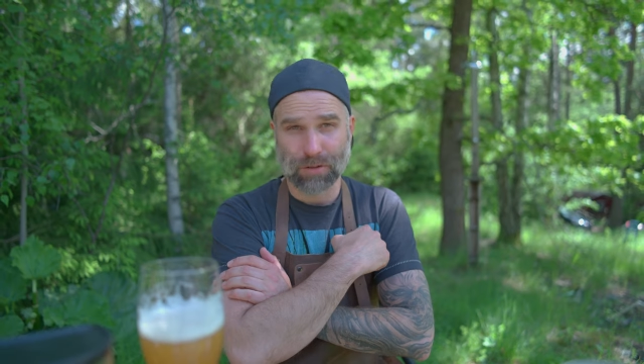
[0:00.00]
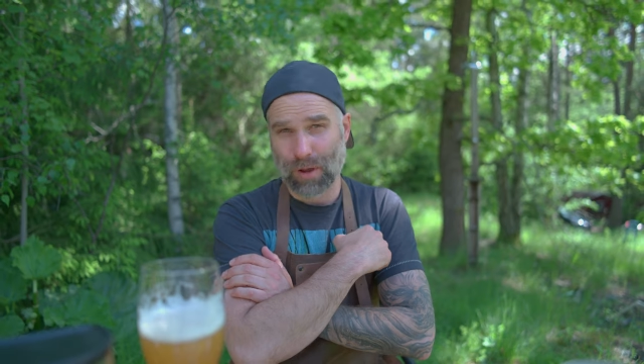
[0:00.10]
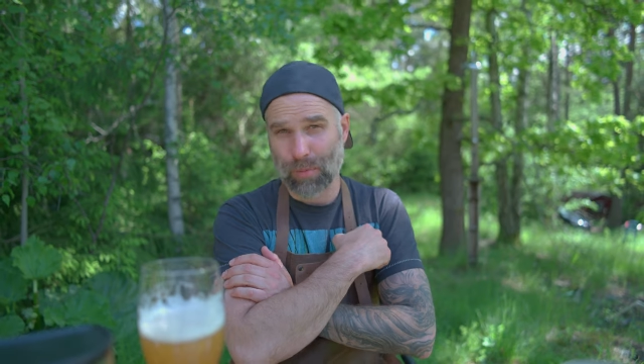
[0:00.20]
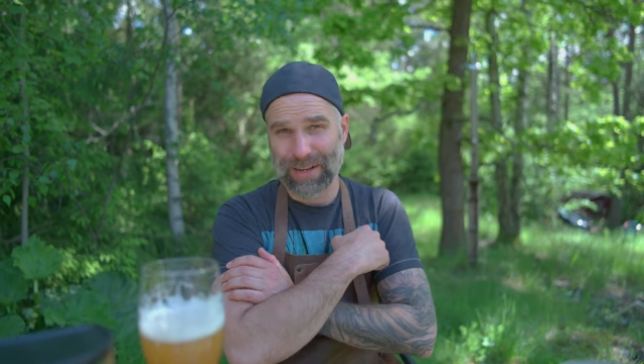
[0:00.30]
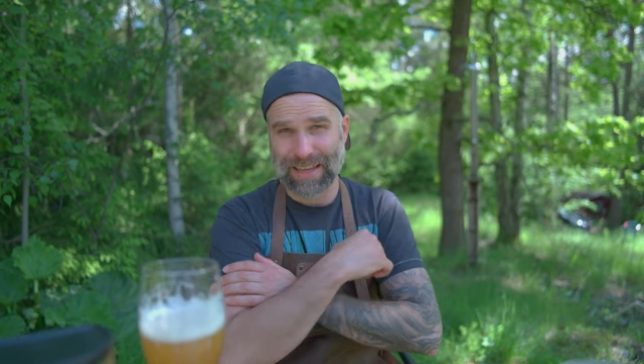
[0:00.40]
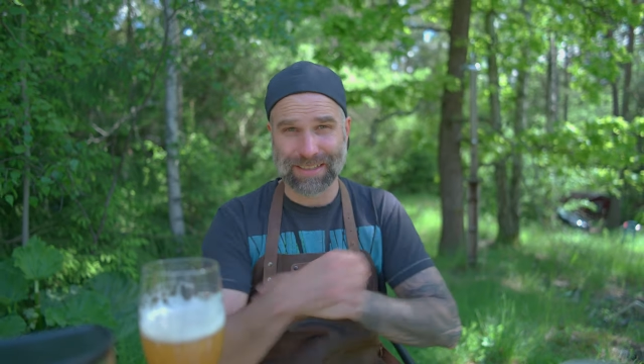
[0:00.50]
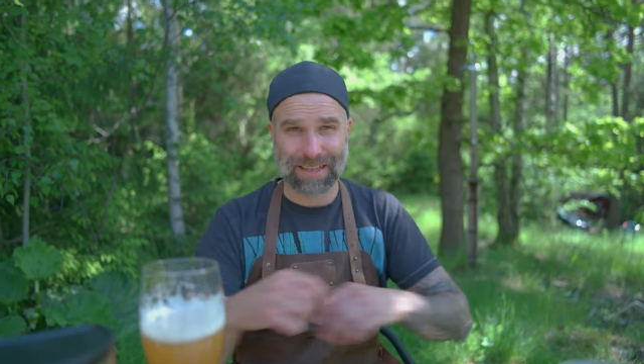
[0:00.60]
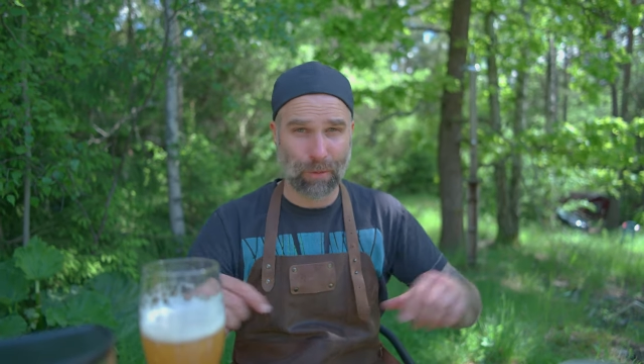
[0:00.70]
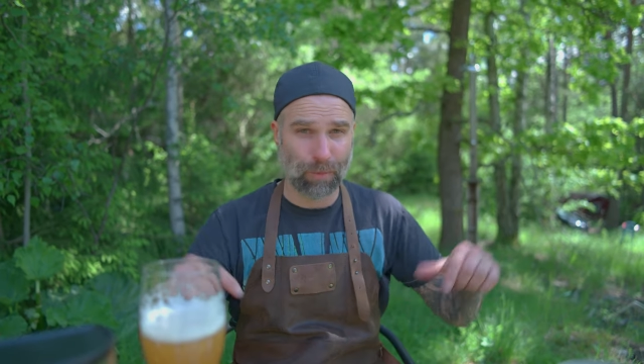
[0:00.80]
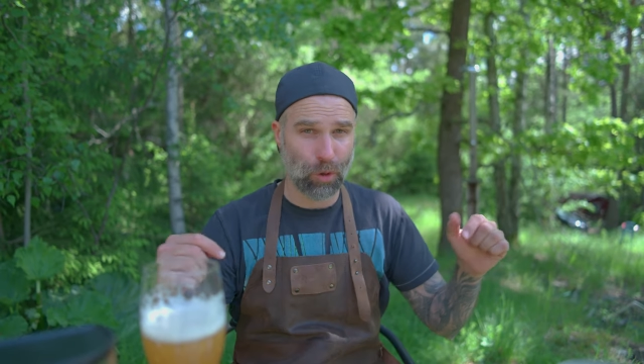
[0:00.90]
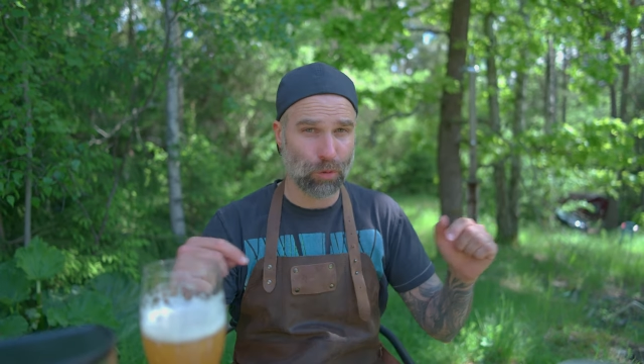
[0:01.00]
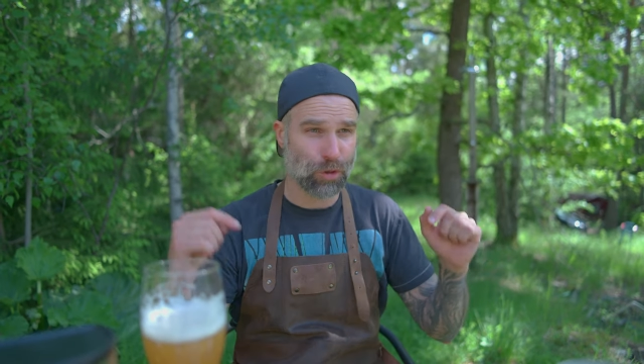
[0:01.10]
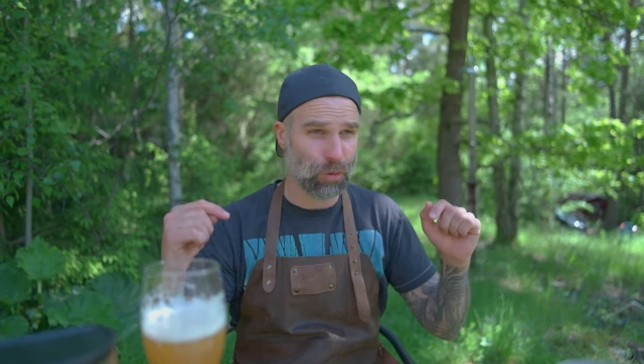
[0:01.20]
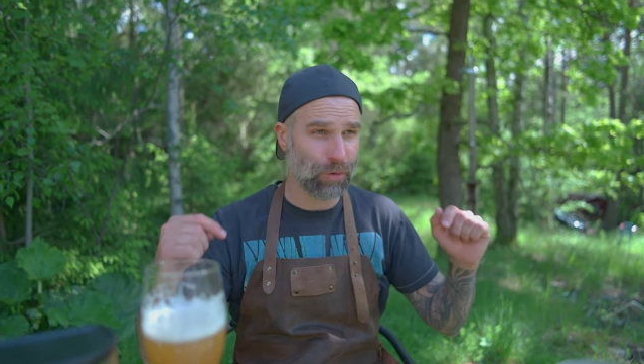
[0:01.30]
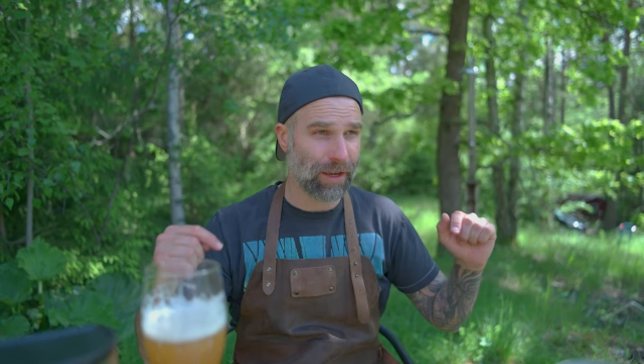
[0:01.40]
So I will link down below
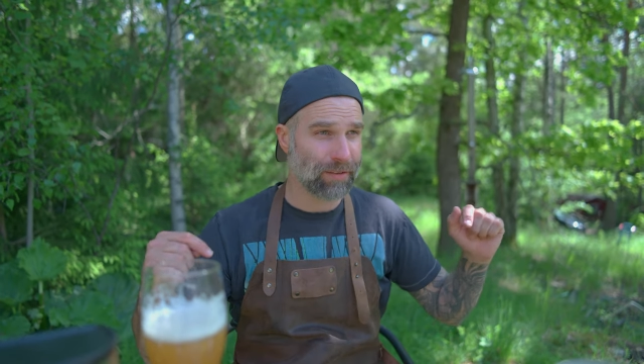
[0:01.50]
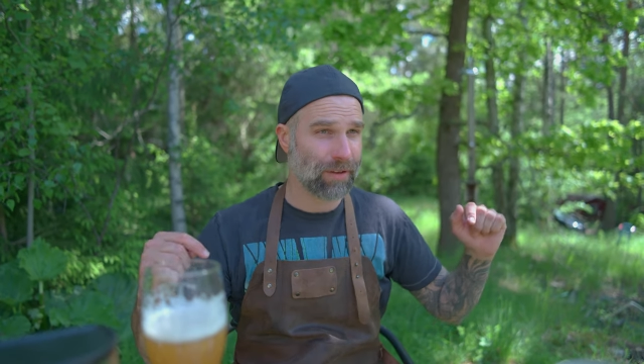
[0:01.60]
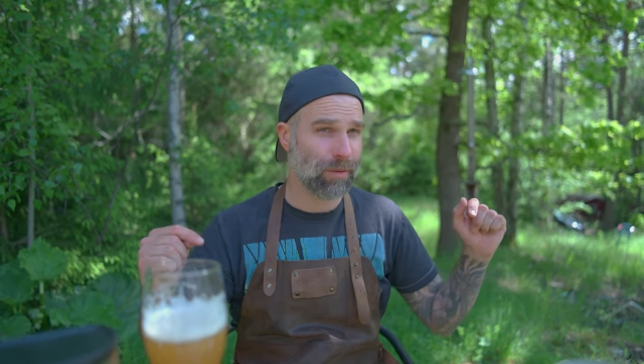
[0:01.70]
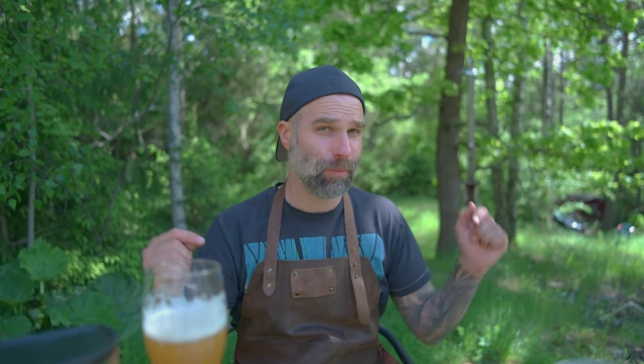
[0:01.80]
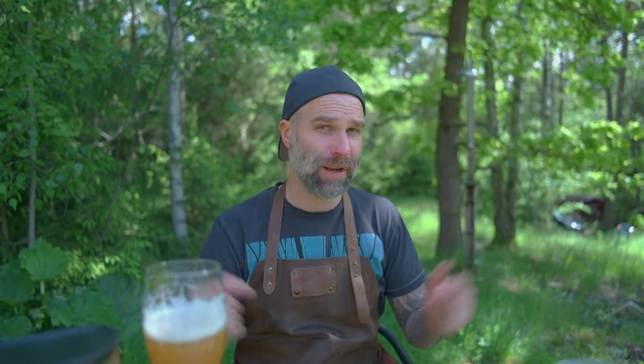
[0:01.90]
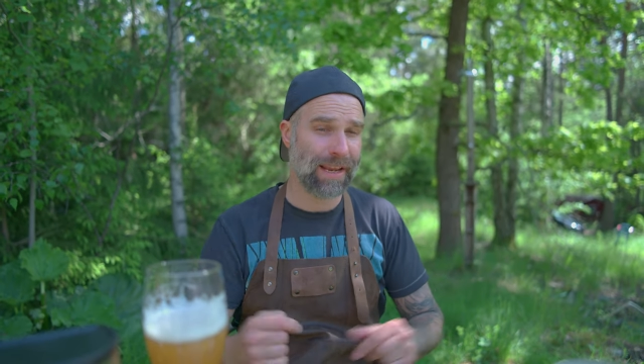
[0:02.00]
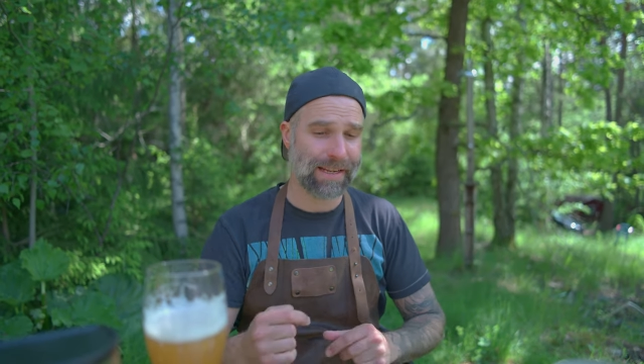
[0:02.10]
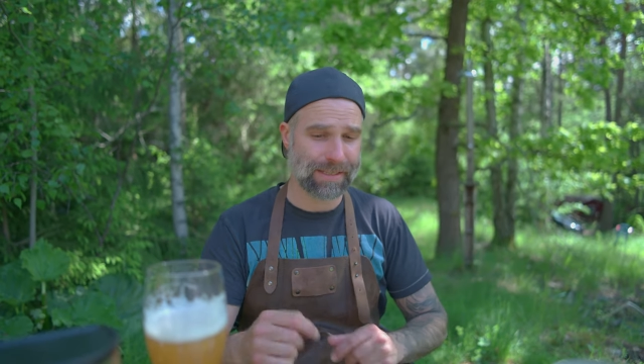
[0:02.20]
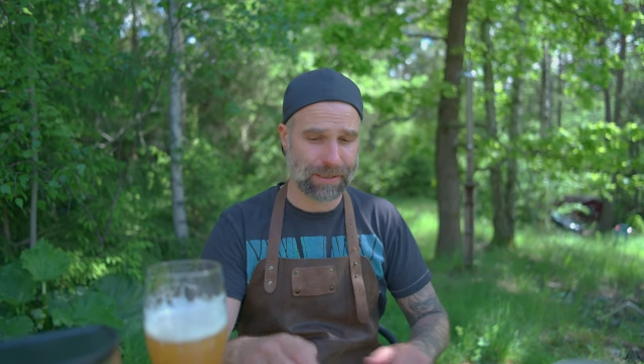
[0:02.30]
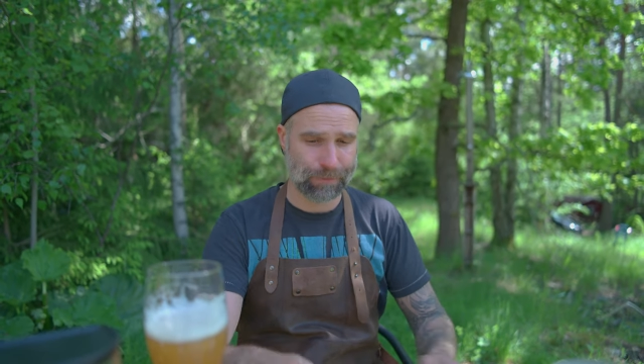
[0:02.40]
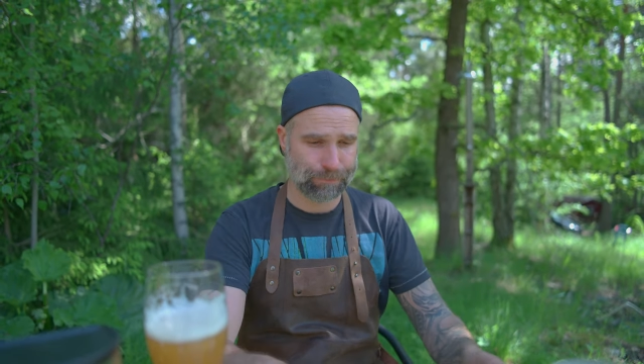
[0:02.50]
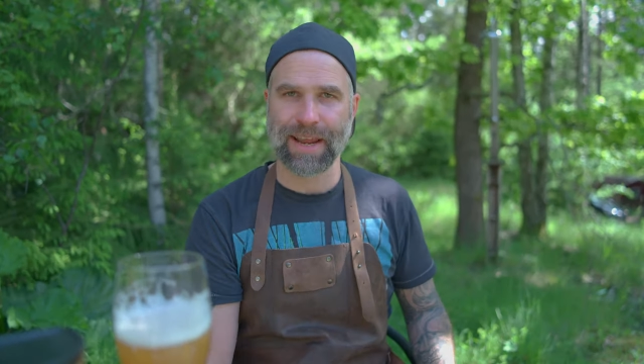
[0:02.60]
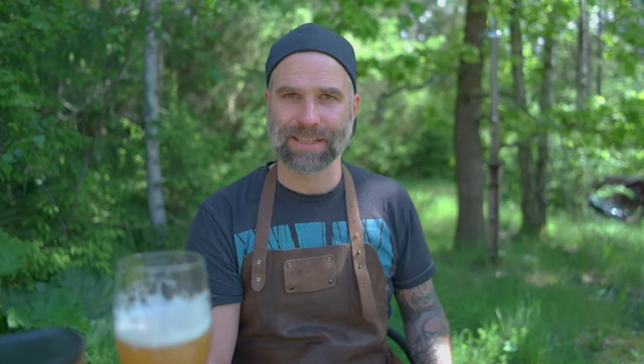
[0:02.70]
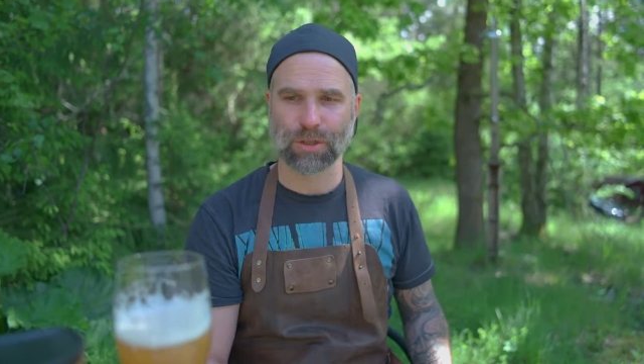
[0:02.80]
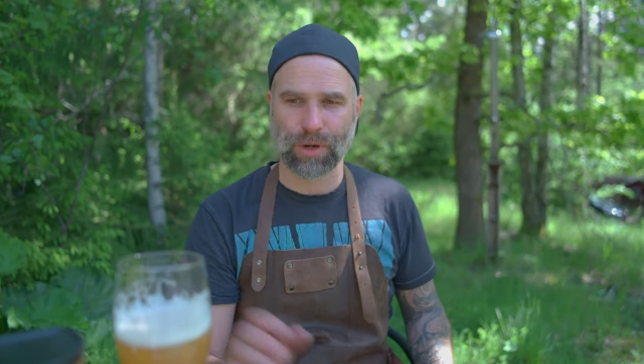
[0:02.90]
to that playlist.
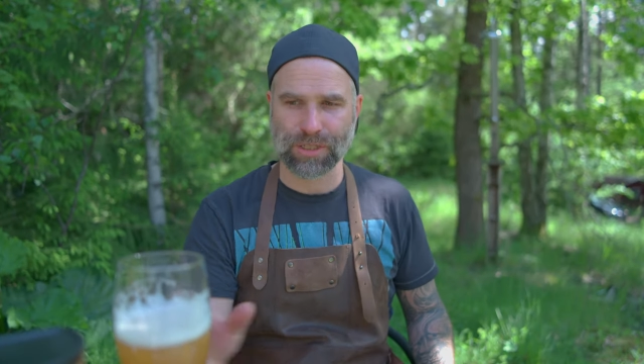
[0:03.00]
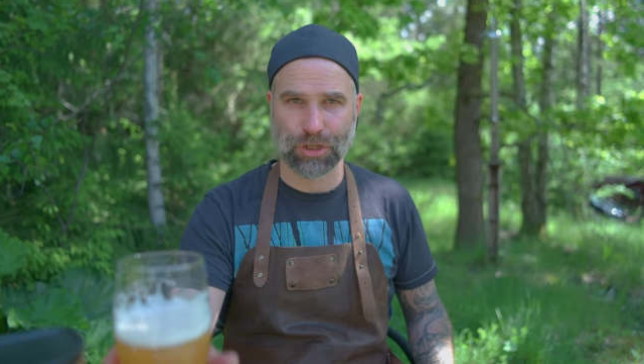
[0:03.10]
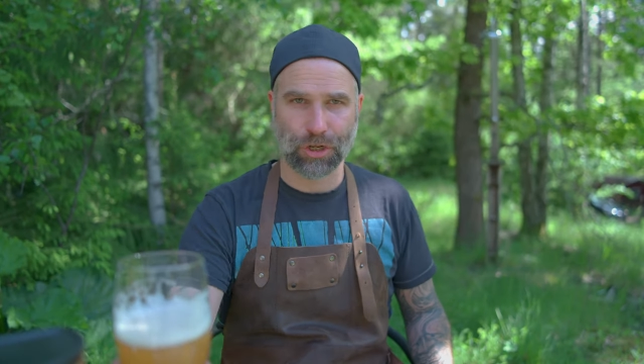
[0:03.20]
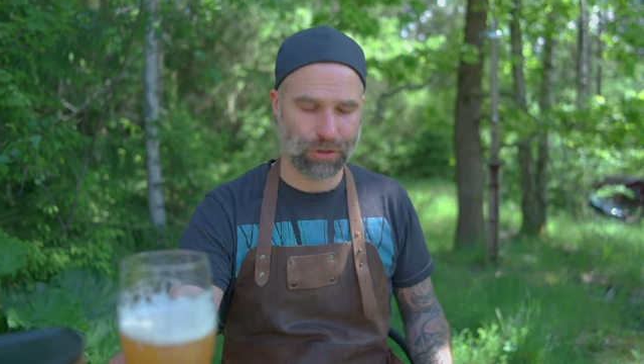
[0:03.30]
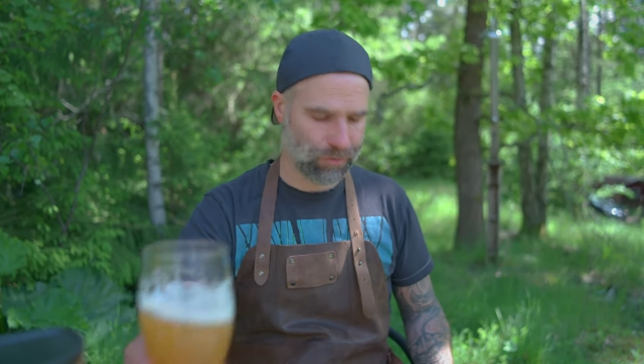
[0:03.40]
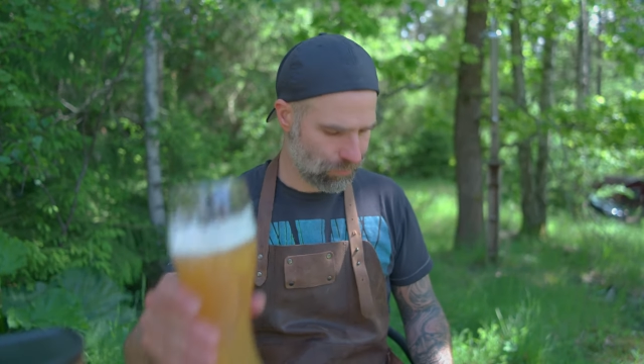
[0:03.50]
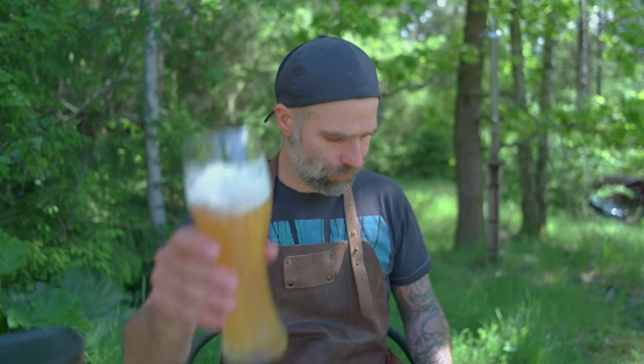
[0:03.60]
Next question,